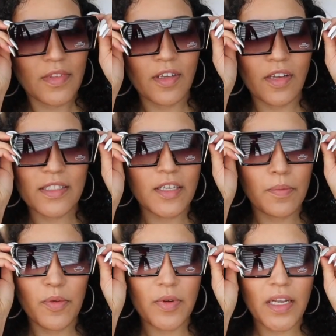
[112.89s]
Y'all
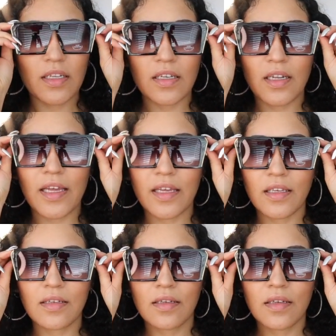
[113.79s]
tell me what I look
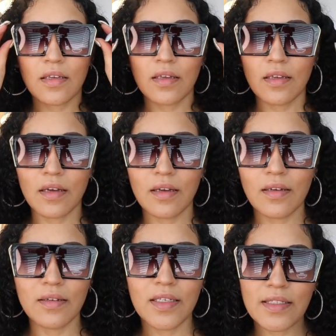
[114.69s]
like
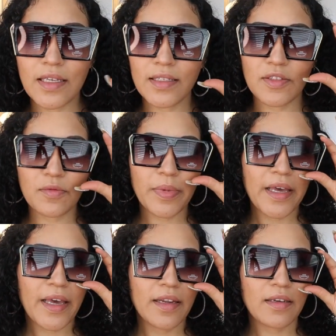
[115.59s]
oh, these ain't too
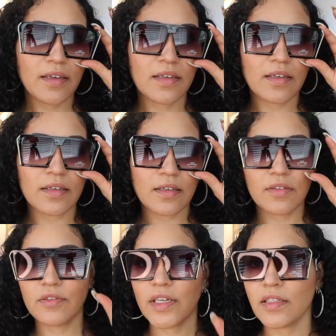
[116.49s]
bad, huh?
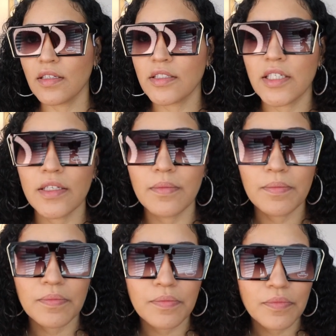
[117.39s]
Do they look cheap?